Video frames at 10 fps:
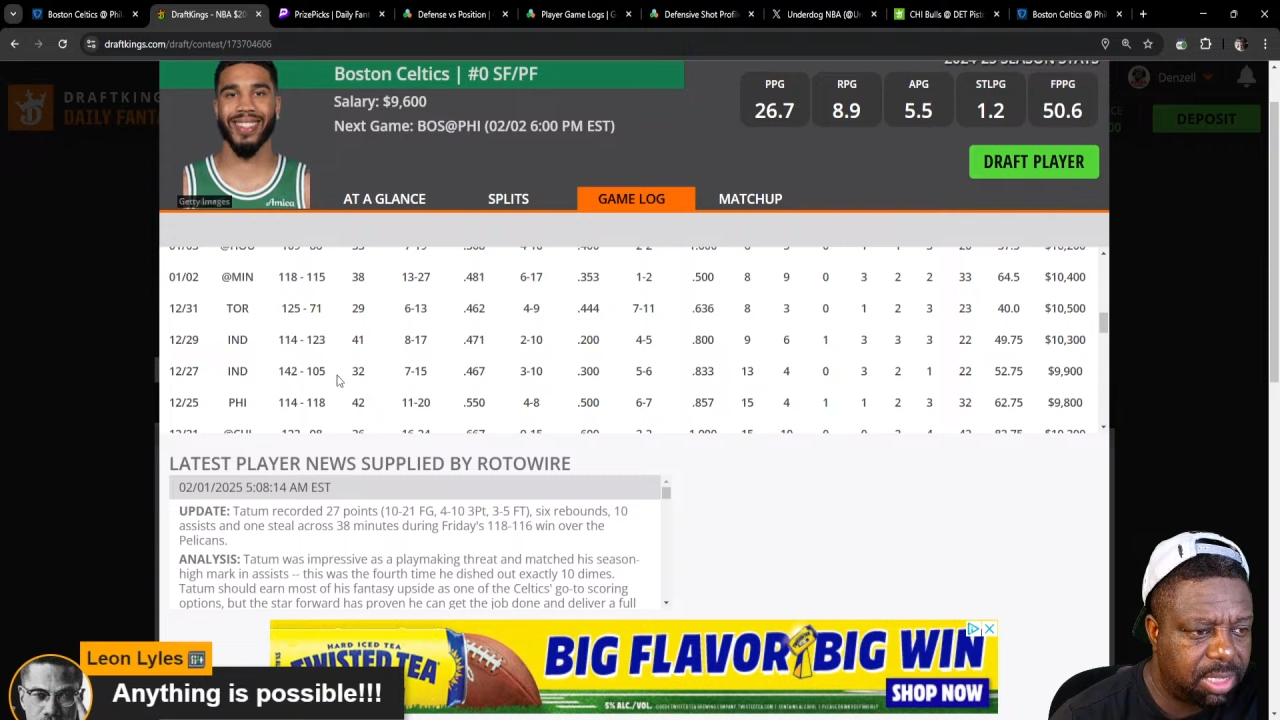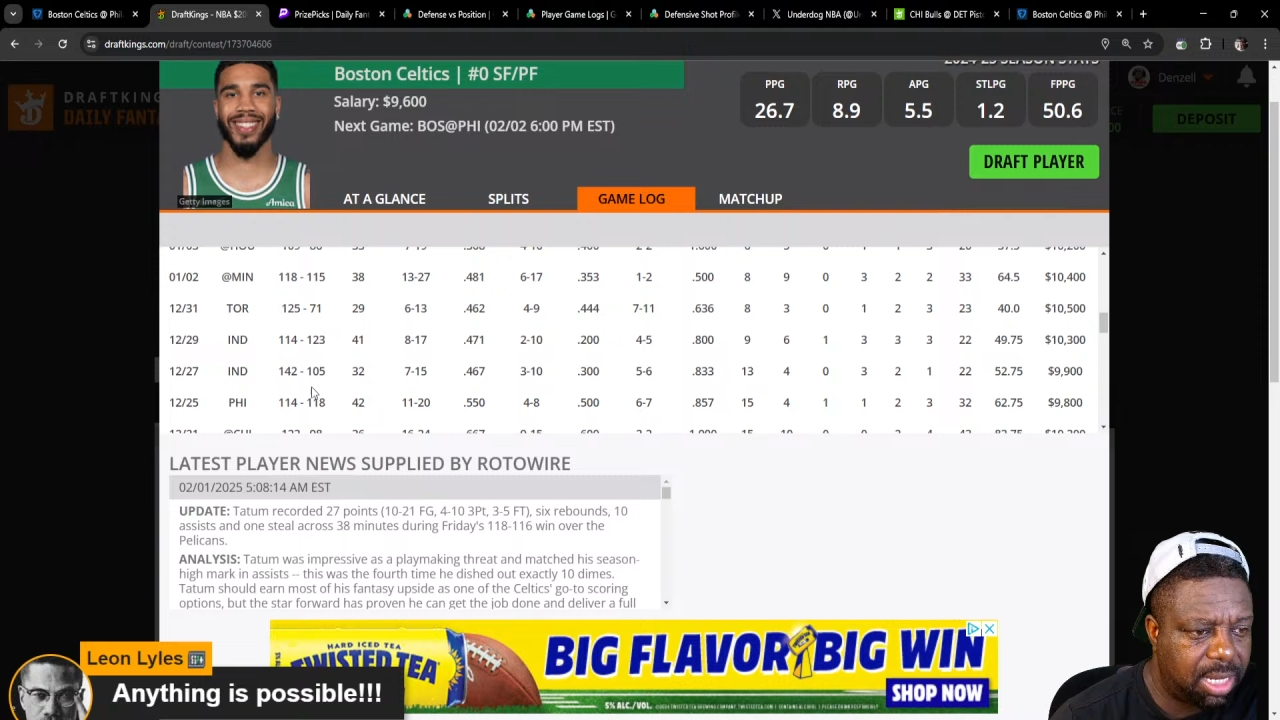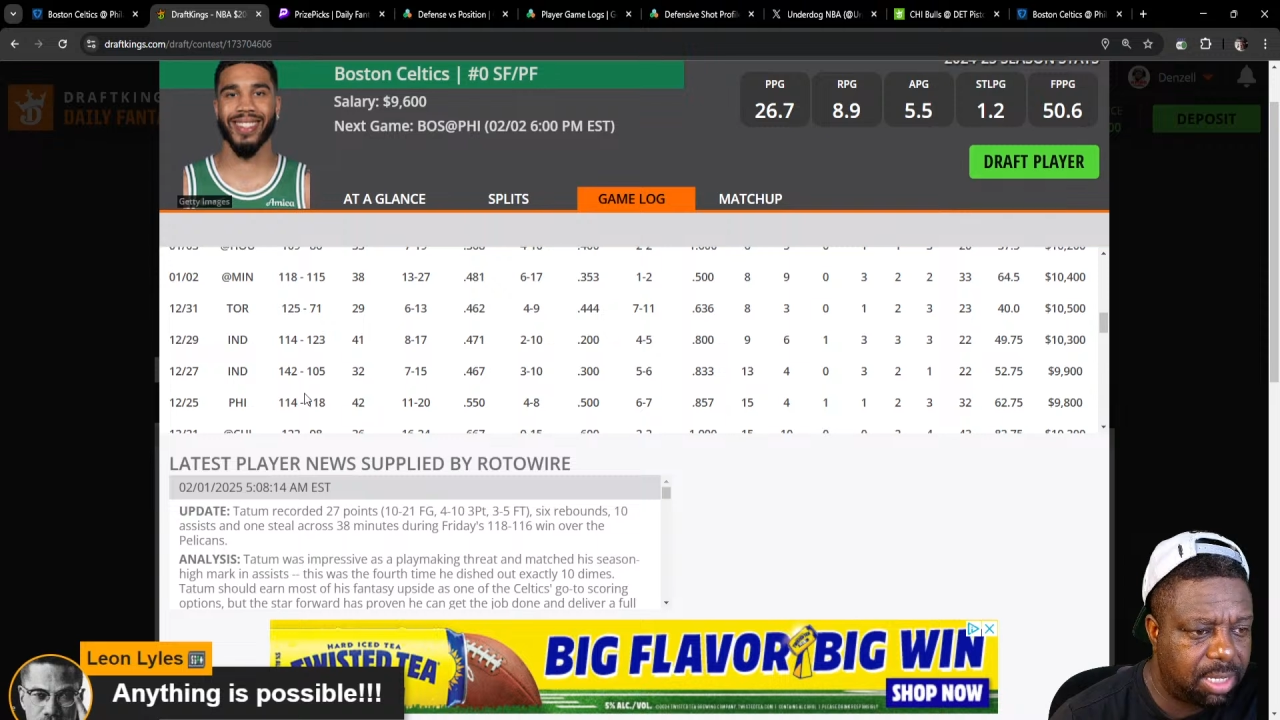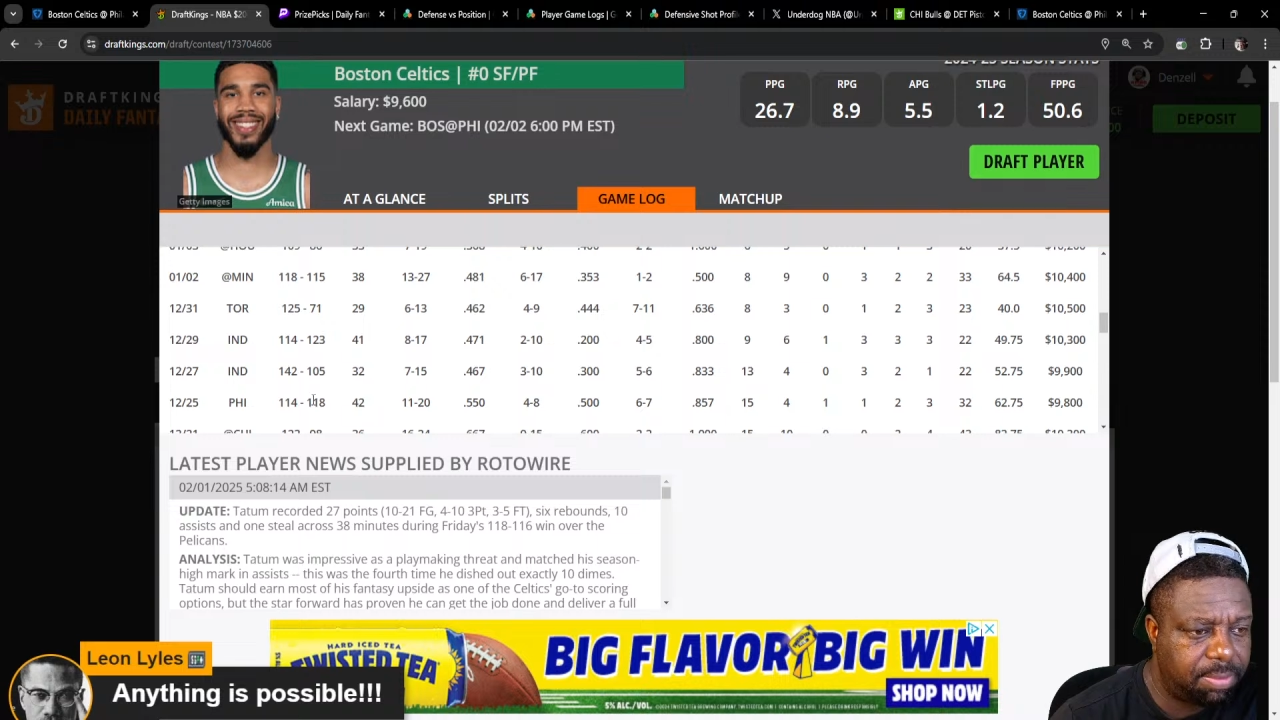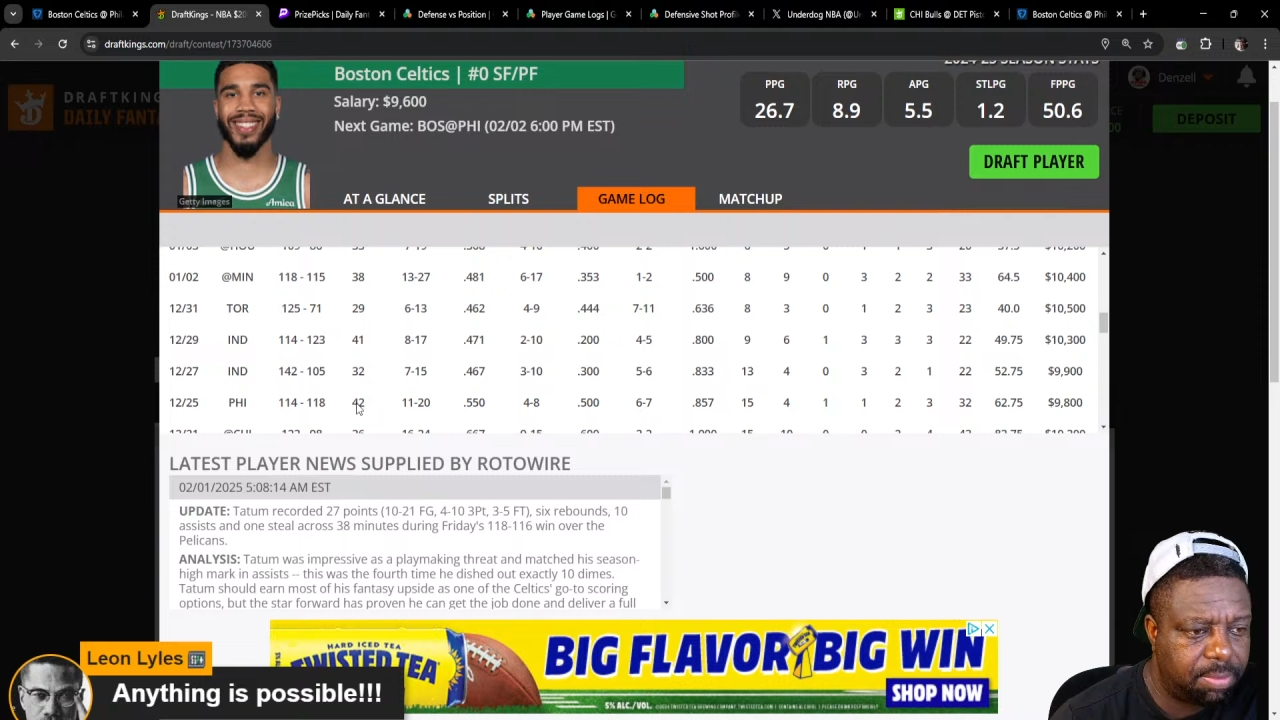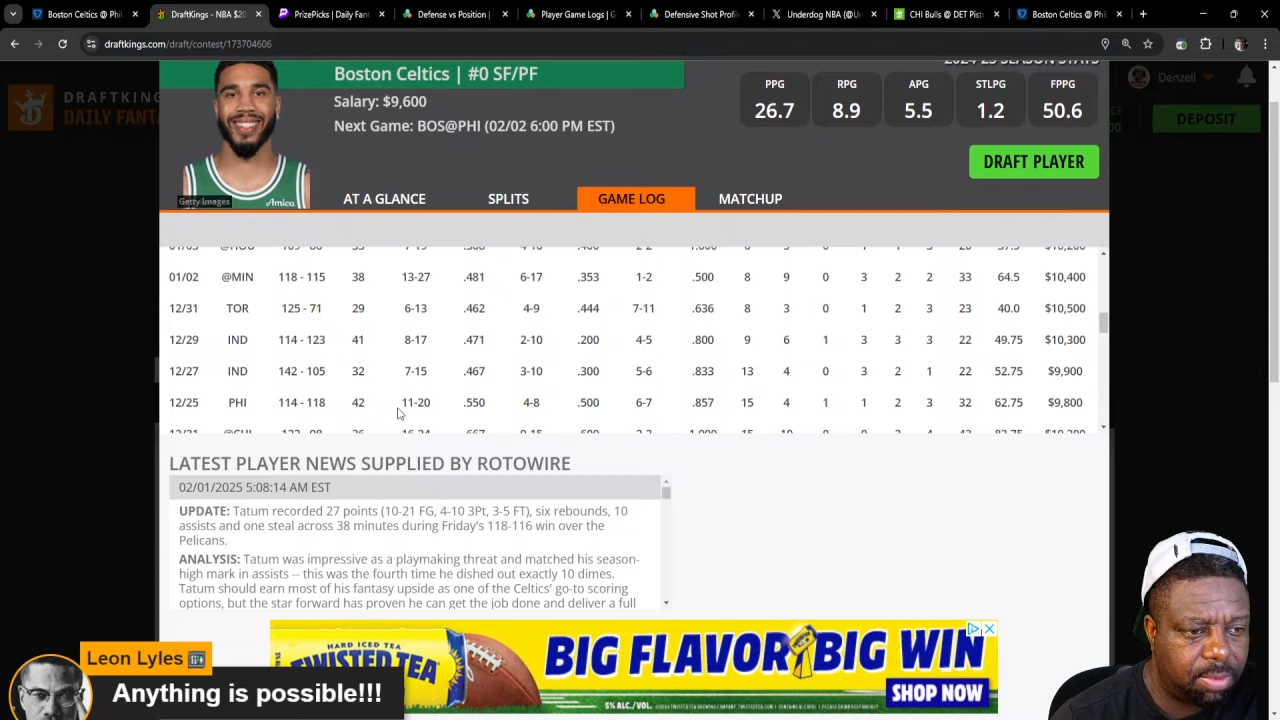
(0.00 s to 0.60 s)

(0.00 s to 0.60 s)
game.